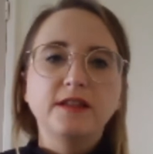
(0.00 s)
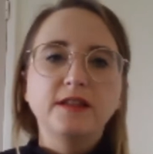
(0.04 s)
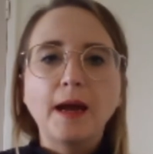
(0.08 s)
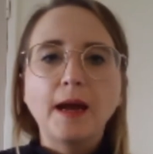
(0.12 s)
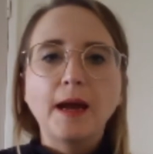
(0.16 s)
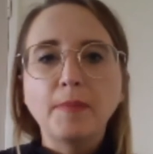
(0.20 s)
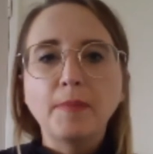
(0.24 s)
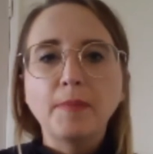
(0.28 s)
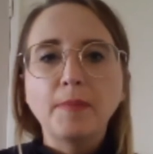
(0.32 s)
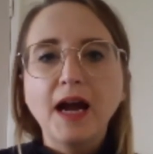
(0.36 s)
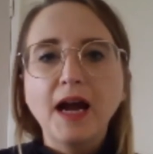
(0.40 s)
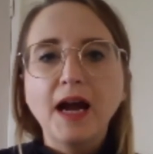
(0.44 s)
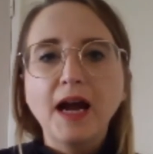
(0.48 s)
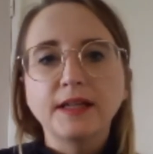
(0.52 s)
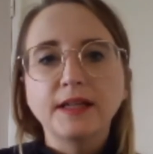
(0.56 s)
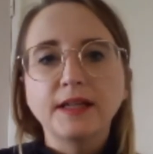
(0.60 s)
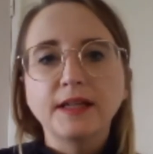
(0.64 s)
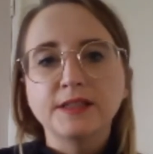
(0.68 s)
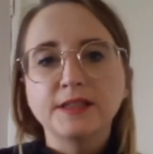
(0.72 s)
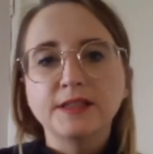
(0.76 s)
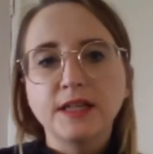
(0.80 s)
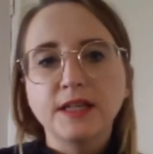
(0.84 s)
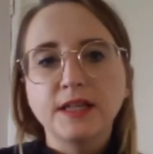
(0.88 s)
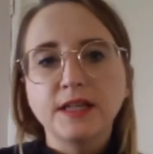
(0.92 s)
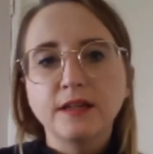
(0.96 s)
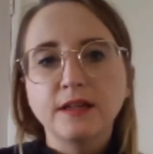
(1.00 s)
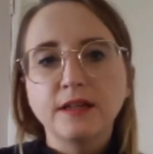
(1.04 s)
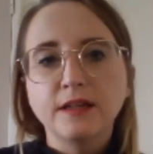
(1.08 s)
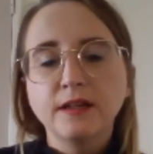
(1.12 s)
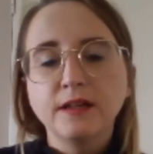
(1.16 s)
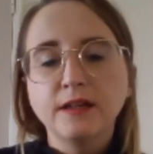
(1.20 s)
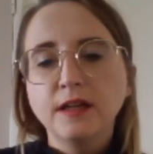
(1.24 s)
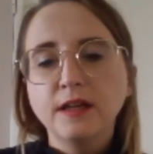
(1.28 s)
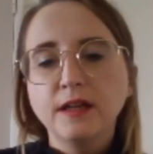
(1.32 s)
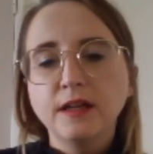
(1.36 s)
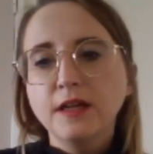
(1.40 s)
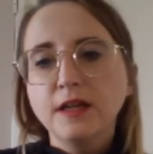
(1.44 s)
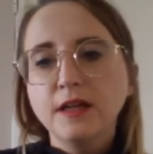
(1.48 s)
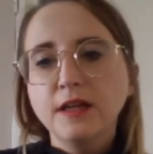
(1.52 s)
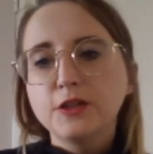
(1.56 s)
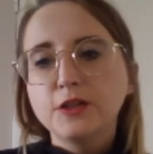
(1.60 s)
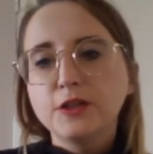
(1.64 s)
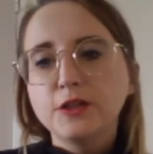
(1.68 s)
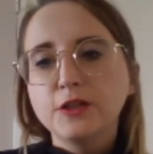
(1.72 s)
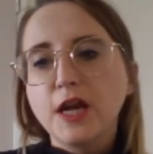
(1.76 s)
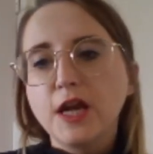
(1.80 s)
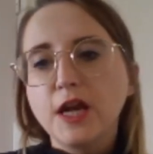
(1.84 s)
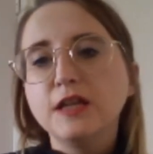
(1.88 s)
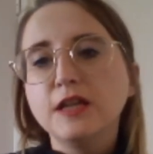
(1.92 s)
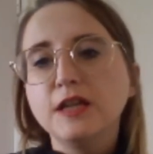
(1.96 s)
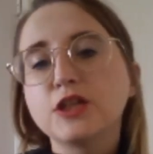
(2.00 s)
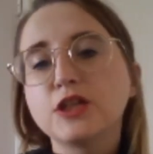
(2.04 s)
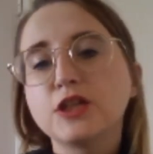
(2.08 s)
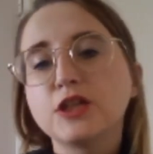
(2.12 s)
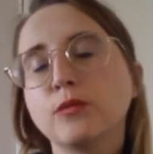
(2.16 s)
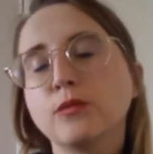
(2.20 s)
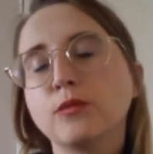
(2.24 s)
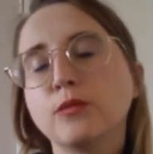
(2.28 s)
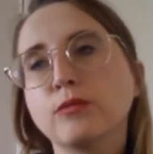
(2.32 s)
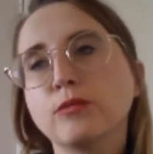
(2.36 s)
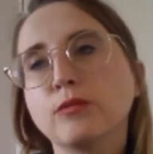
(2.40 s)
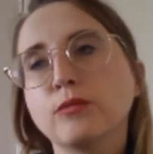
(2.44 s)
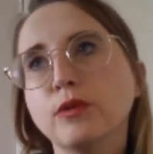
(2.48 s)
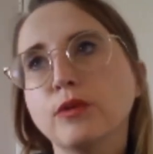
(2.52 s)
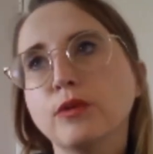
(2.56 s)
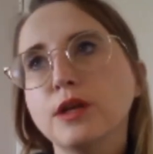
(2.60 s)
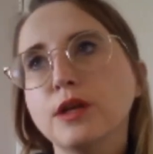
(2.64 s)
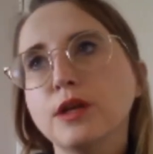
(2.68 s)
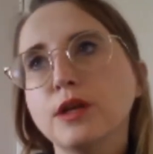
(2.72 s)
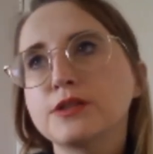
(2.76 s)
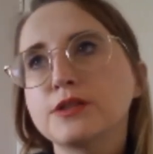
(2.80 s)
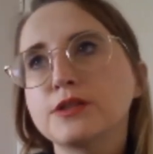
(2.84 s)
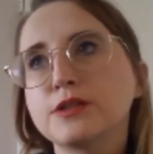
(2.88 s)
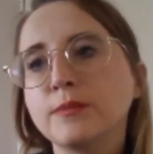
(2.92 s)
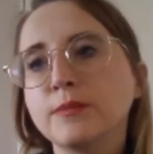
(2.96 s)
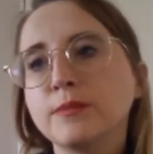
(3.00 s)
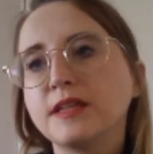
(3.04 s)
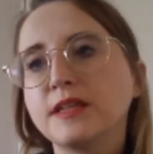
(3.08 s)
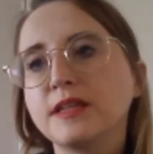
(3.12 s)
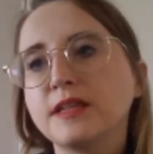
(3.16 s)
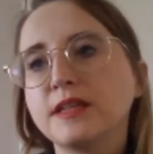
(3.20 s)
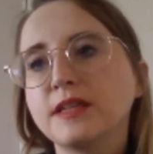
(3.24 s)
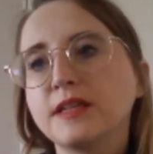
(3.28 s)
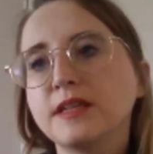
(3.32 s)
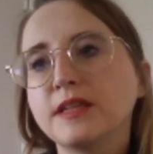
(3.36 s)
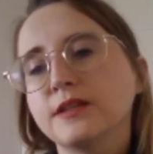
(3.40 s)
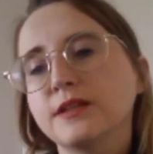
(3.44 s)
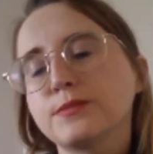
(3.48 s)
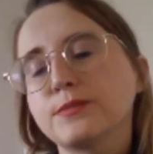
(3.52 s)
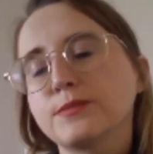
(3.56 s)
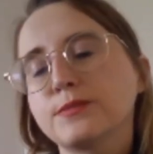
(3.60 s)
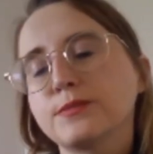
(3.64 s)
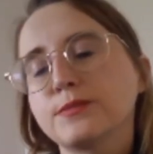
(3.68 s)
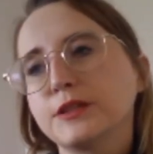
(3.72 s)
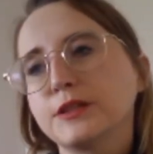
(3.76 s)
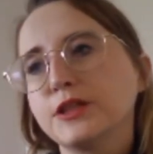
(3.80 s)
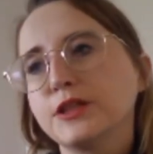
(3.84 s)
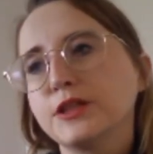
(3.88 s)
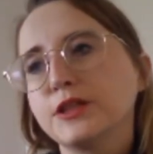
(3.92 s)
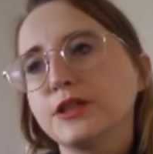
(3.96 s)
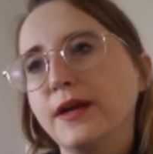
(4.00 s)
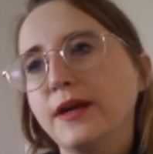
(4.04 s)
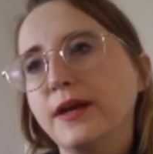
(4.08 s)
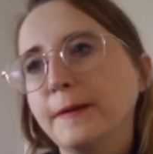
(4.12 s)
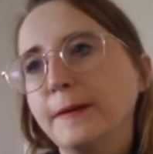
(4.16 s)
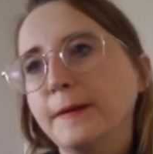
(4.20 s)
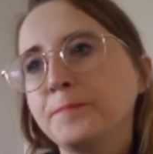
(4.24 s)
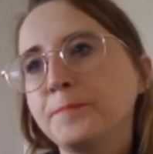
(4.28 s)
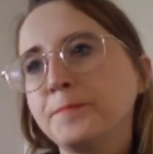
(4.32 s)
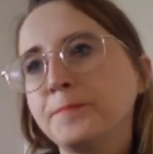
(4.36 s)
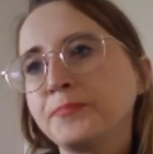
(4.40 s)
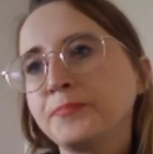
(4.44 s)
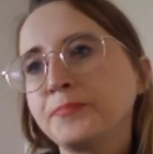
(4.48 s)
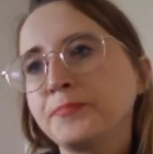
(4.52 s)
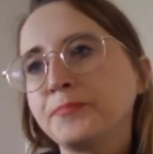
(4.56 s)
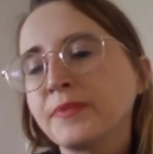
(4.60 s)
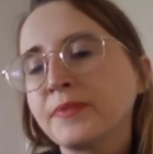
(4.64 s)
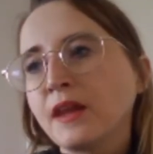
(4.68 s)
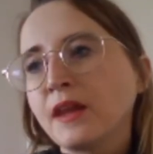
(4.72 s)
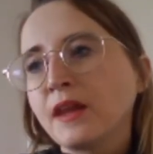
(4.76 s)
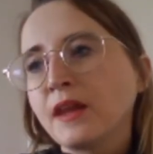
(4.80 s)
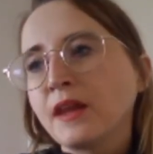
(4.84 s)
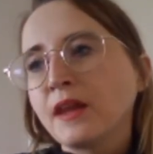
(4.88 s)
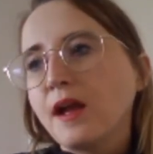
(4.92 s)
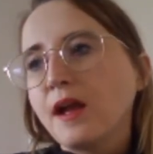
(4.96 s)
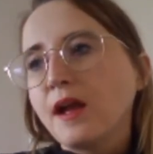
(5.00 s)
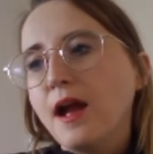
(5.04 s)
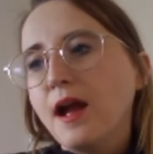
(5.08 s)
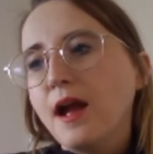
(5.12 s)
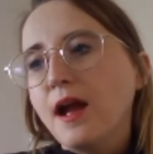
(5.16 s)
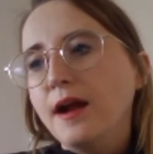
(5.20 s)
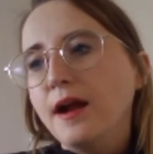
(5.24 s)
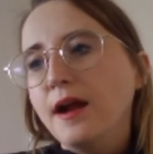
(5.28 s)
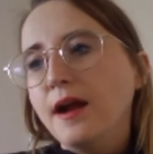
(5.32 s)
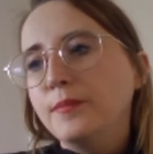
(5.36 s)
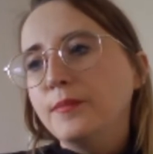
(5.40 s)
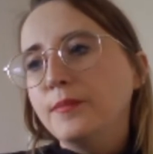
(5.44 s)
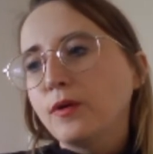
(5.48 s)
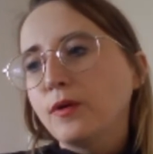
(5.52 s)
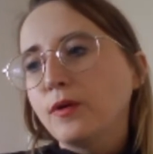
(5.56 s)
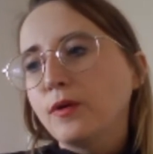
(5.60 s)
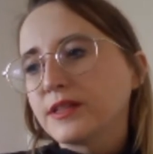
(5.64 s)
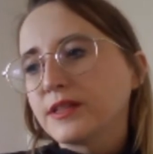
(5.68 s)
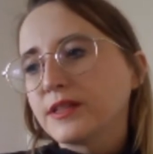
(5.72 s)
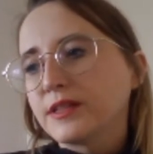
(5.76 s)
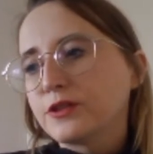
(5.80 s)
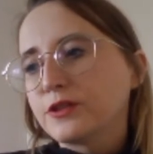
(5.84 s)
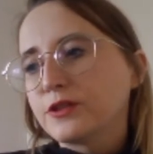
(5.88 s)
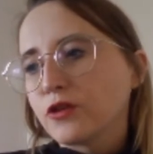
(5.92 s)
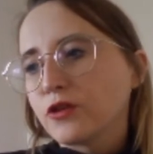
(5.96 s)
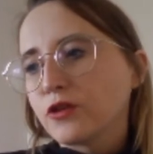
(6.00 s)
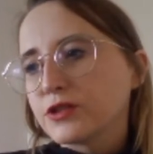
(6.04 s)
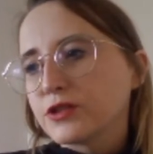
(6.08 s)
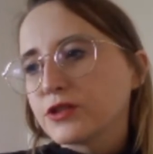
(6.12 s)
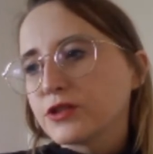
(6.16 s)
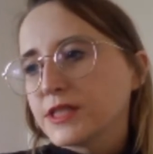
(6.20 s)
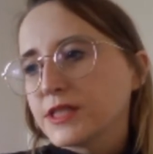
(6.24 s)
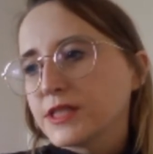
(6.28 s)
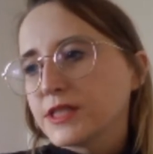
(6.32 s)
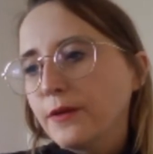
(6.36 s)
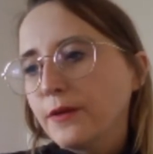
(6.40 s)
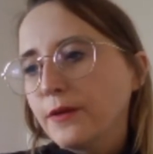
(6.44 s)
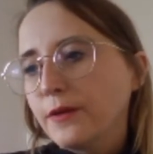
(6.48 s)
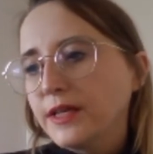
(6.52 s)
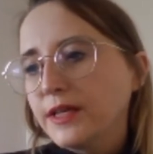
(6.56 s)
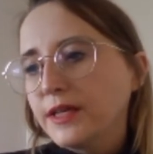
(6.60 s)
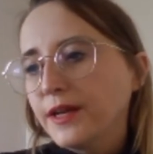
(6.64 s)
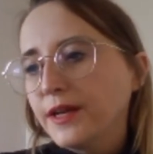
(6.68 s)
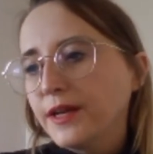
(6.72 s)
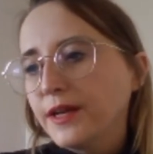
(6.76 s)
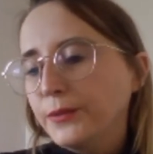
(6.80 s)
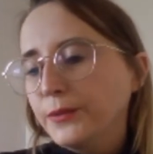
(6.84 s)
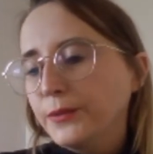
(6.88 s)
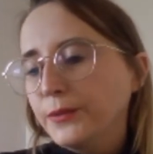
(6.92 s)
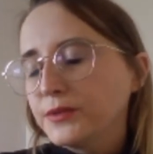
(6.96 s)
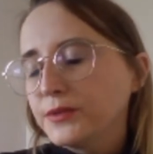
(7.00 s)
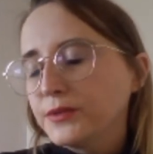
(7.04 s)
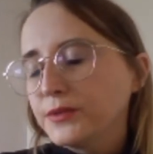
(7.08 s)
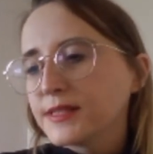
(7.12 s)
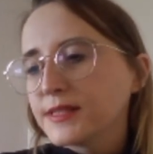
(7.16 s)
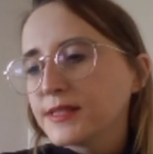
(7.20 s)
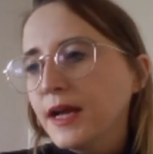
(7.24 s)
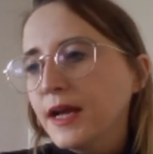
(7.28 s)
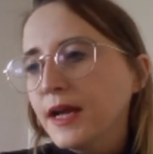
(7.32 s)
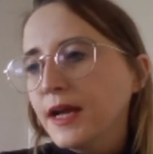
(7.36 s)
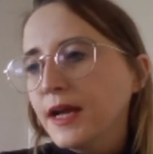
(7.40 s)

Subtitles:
that back into changing some of the things we're doing or the structures that we use,